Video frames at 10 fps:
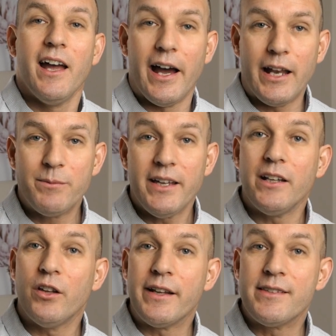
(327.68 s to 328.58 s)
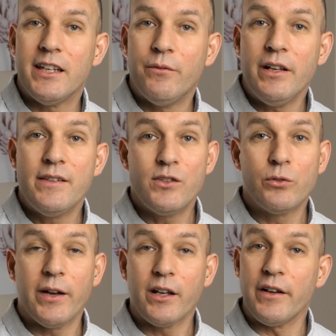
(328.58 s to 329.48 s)
An update in 1970, still
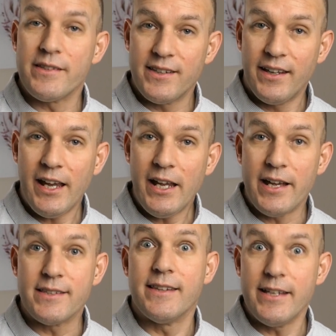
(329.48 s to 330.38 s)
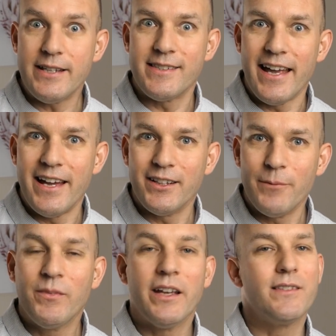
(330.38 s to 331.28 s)
recognized today as the
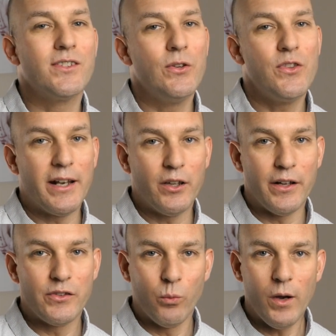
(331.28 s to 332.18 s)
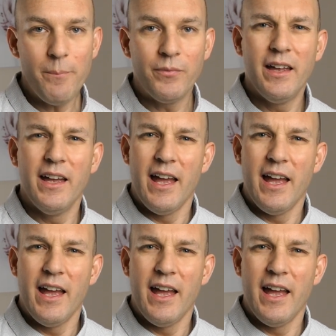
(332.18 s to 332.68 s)
standard, is 239 to 1,